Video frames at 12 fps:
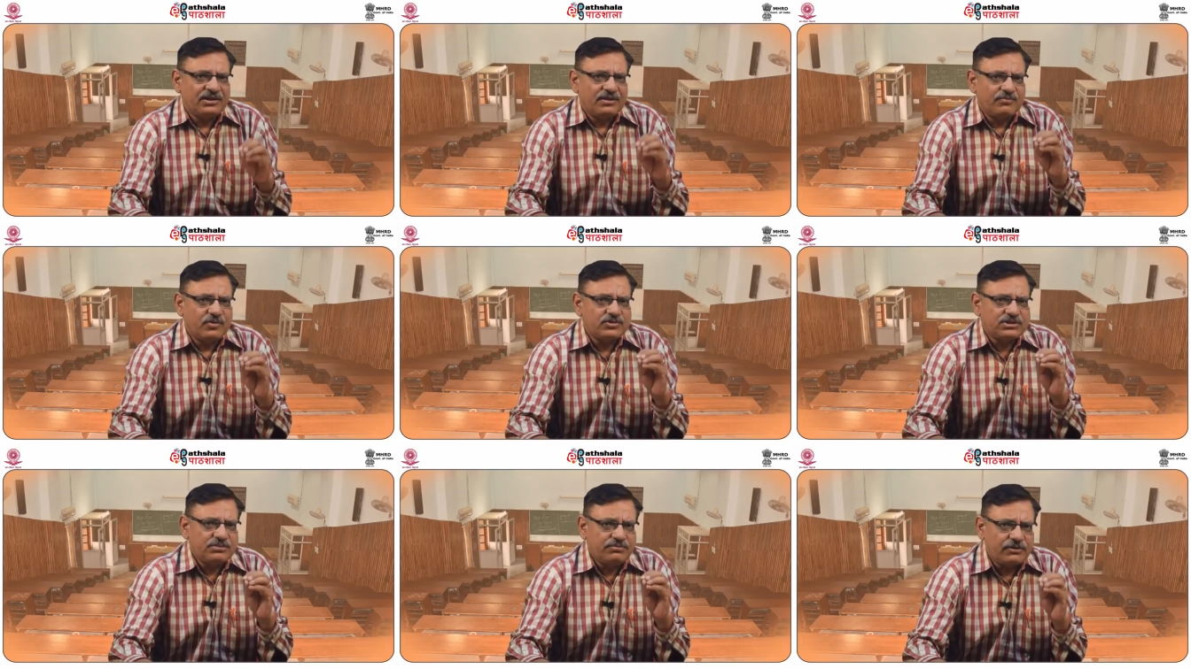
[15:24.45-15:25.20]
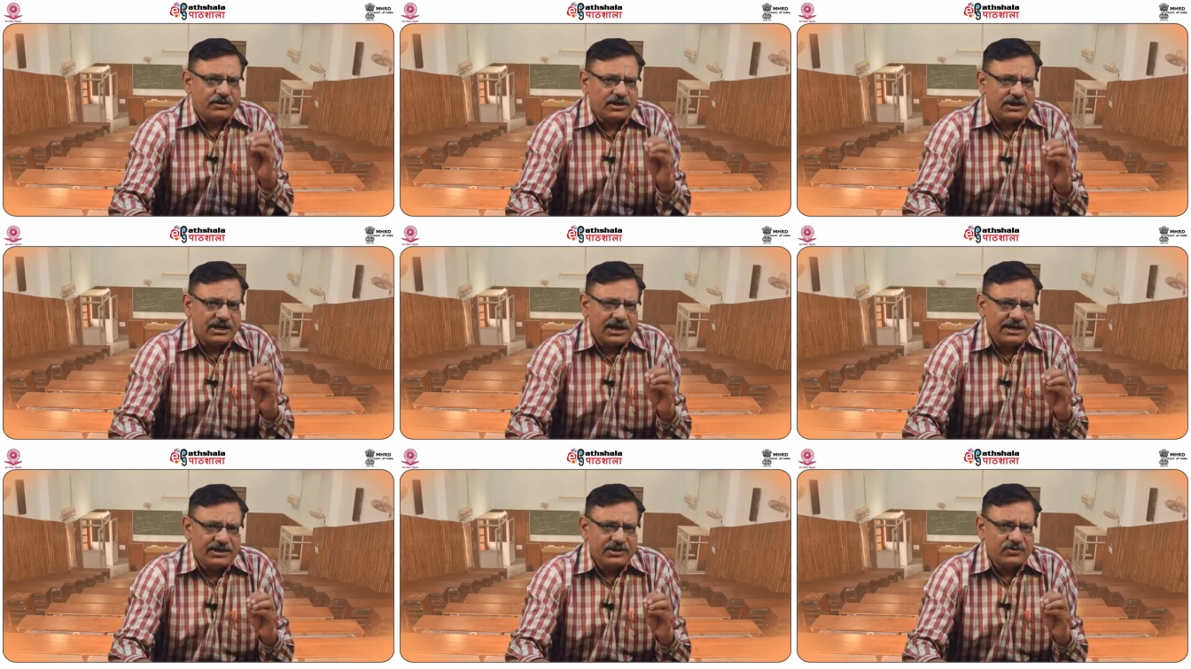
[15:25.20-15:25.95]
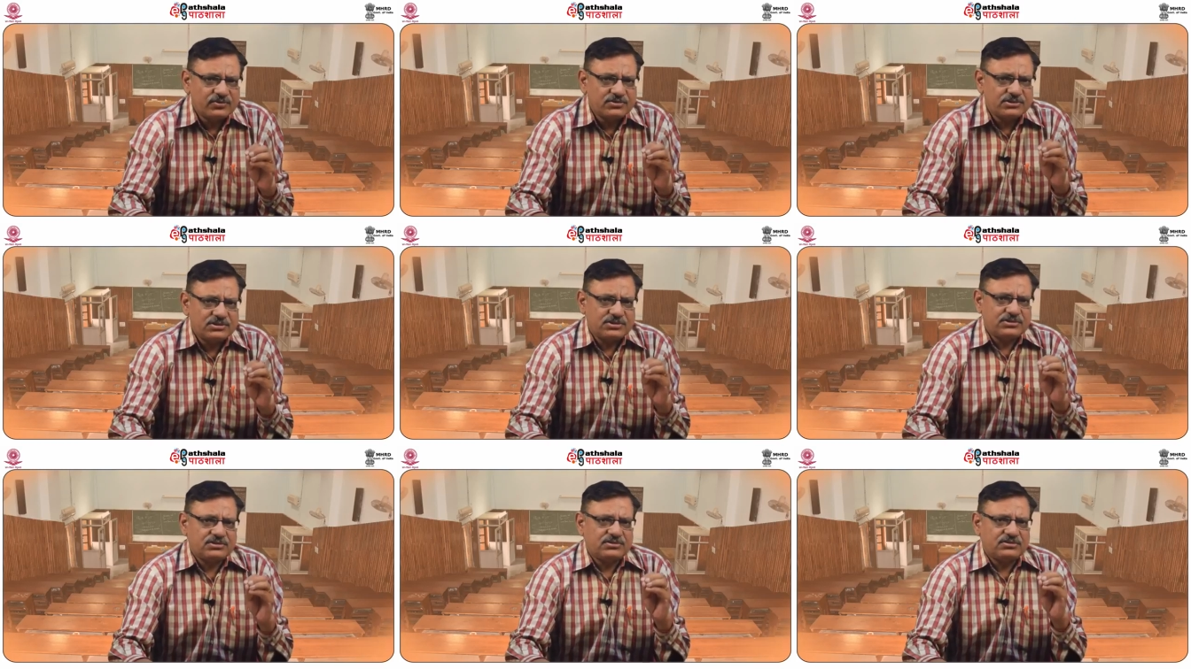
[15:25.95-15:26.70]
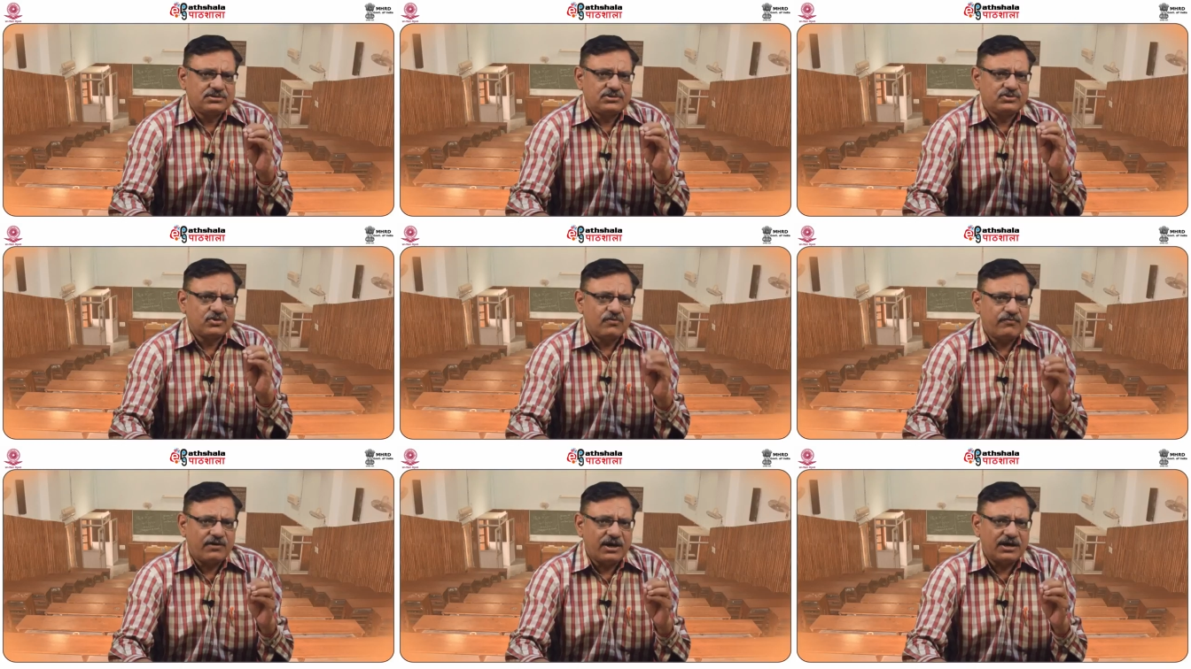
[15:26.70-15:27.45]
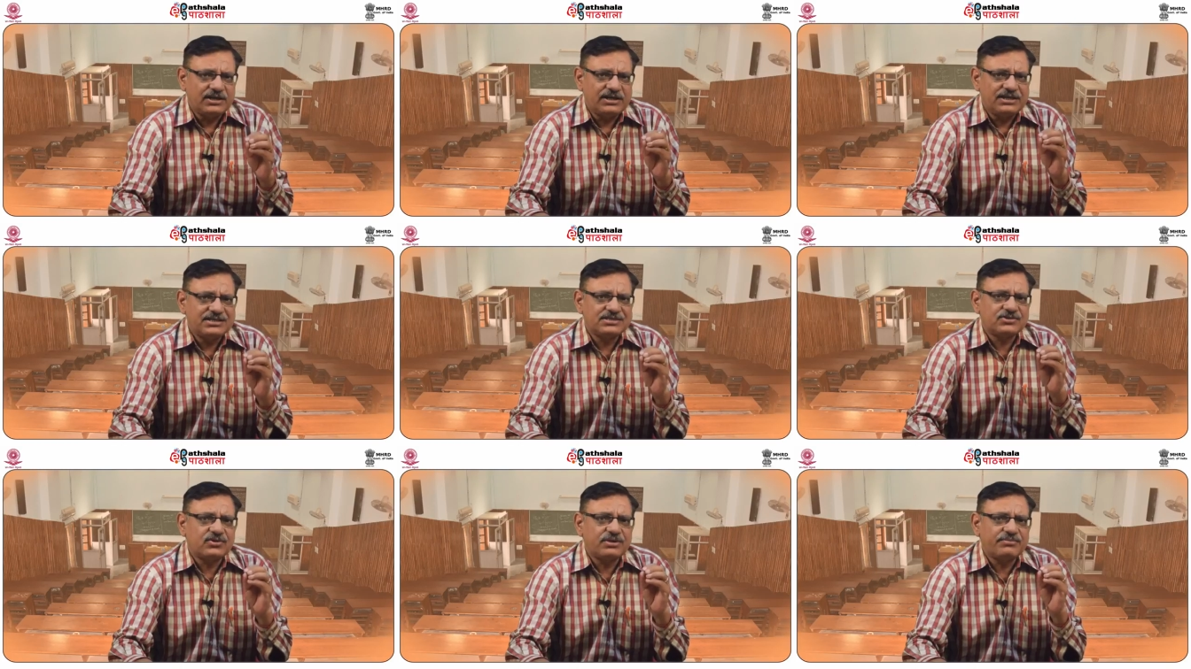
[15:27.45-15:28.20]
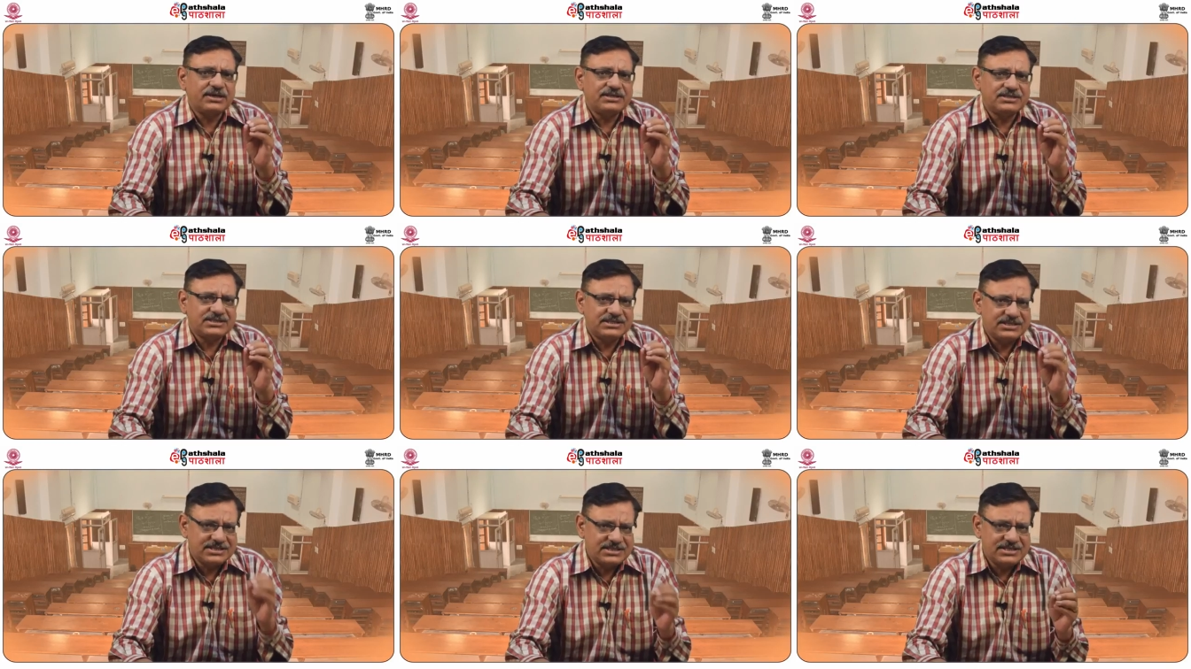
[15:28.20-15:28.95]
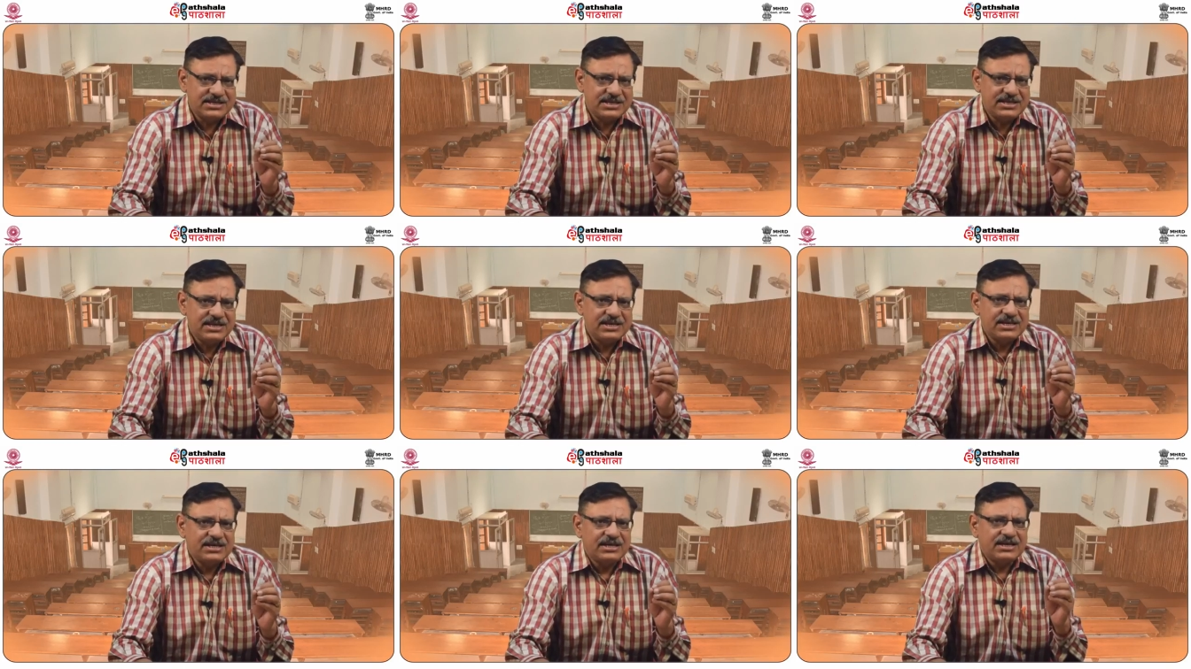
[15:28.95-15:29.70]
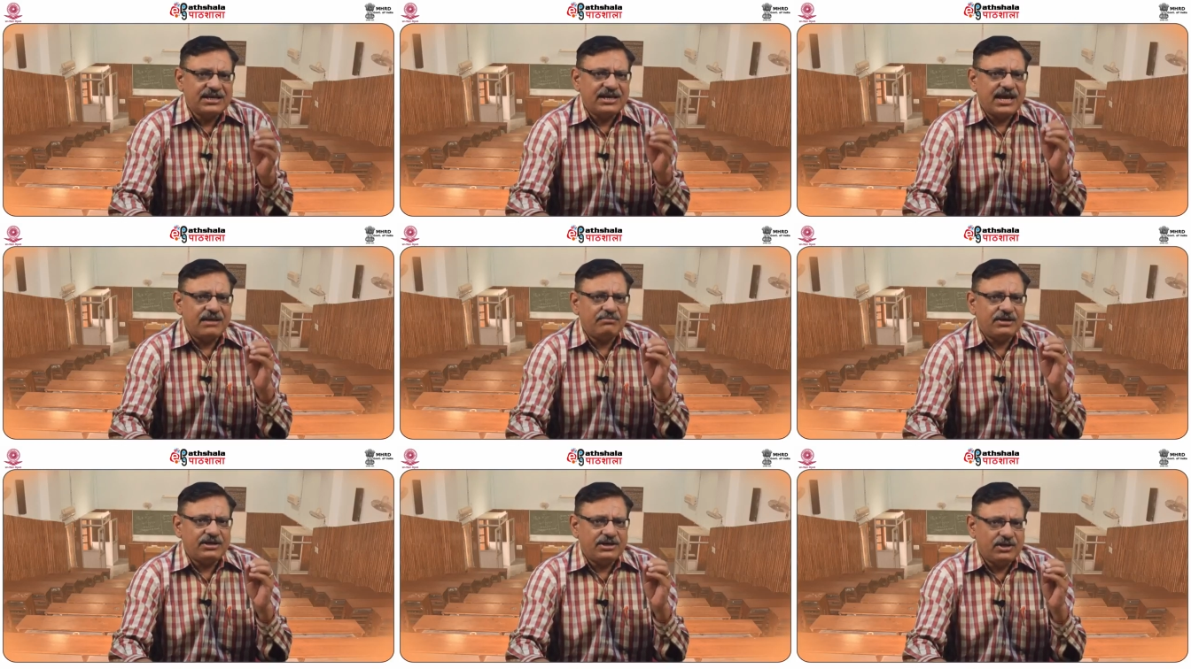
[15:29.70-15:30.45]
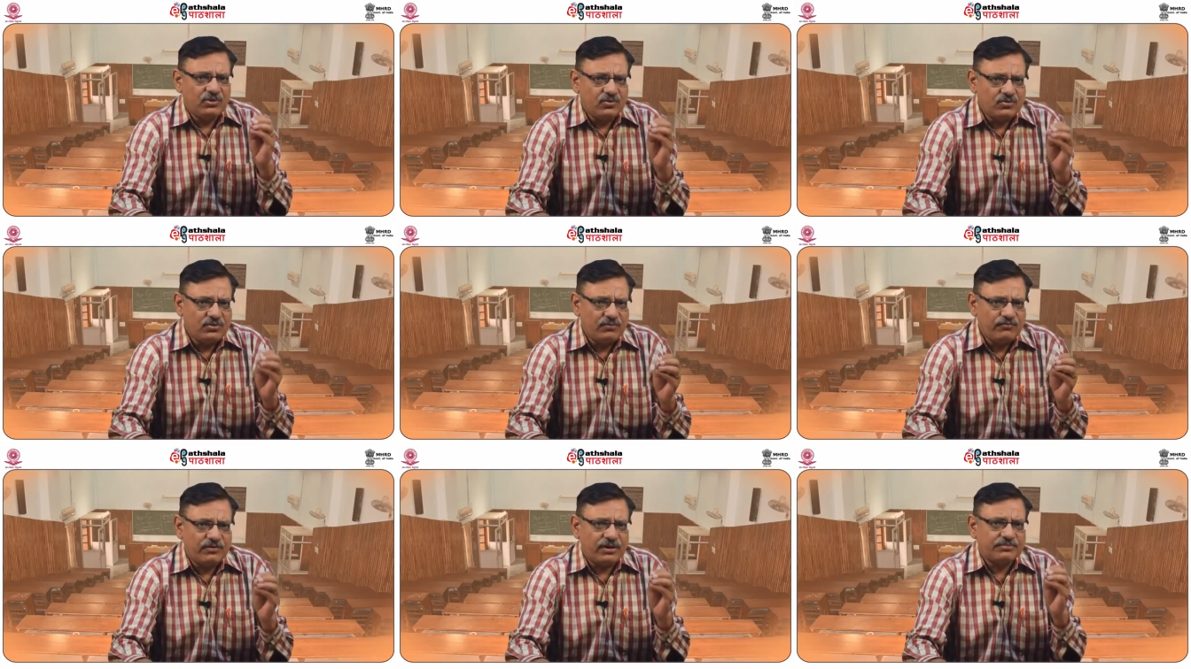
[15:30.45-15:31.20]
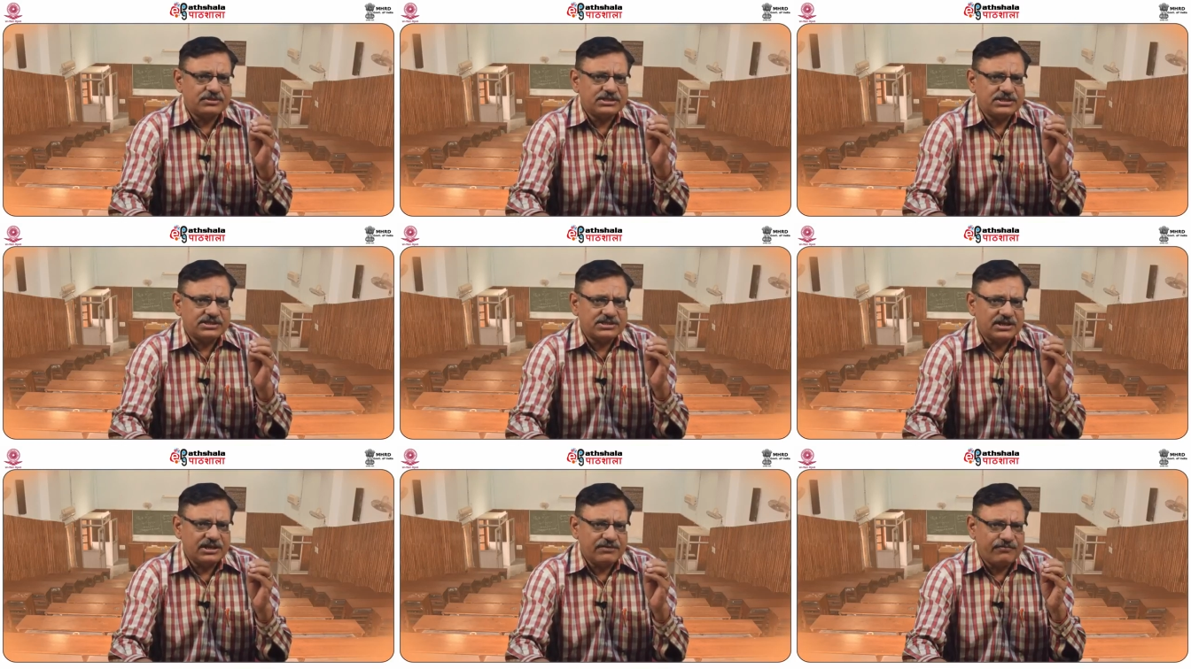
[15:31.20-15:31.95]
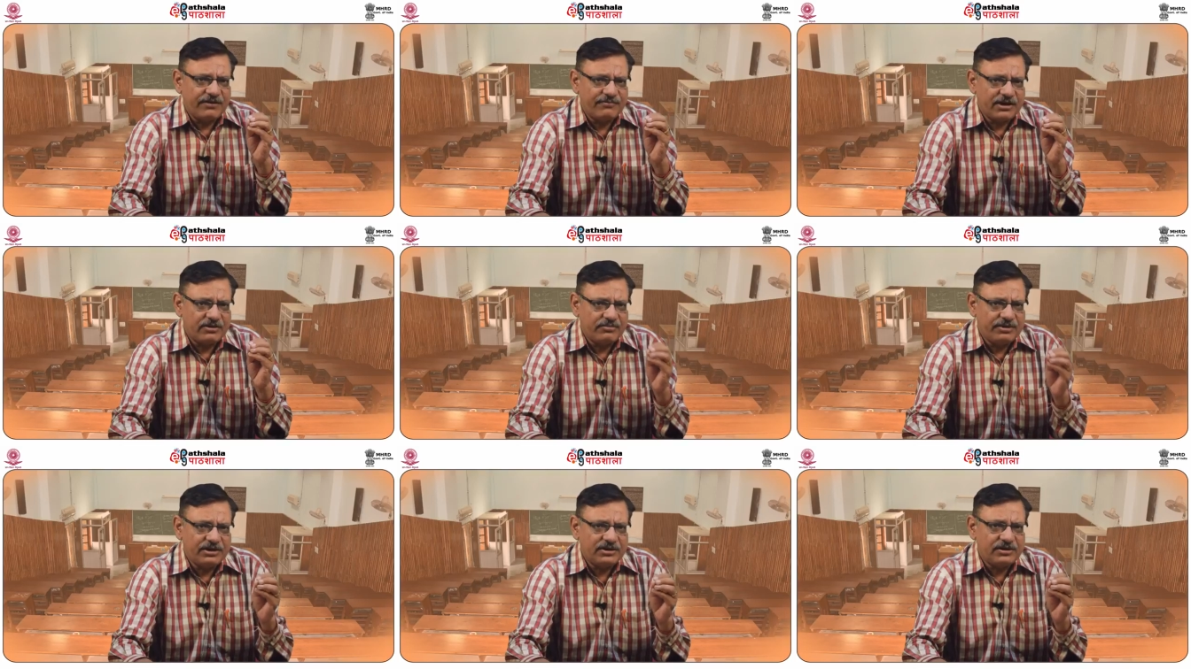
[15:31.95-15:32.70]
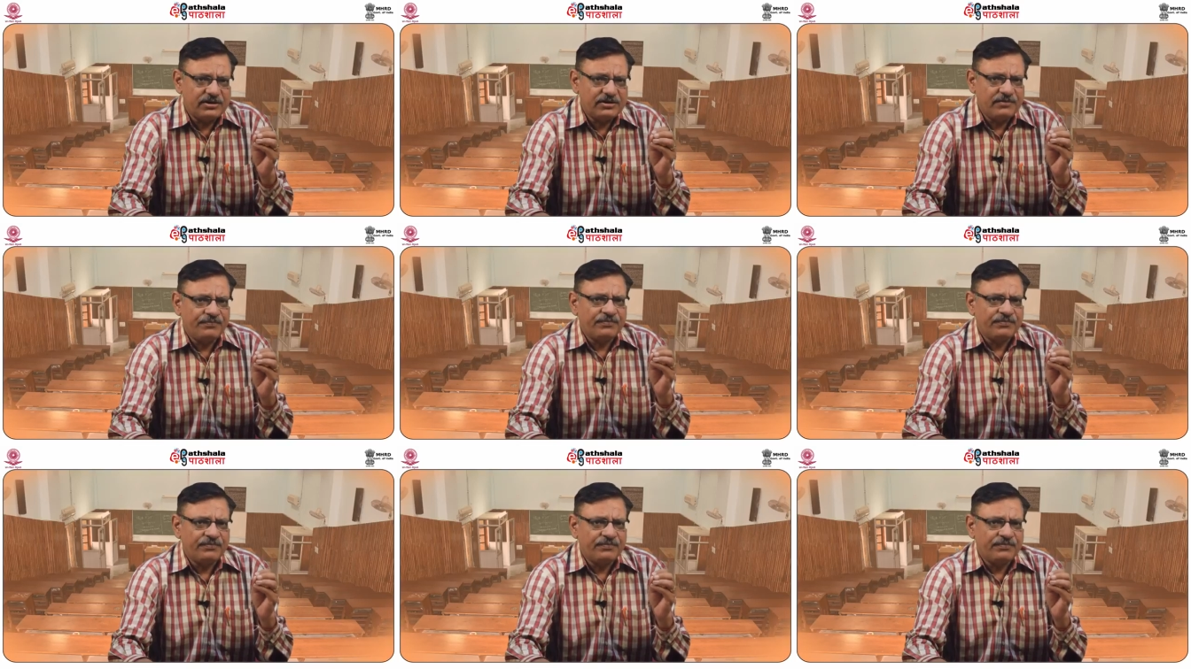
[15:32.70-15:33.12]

The most important dye used so far is rhodamine 6G can be tuned from 635 nanometer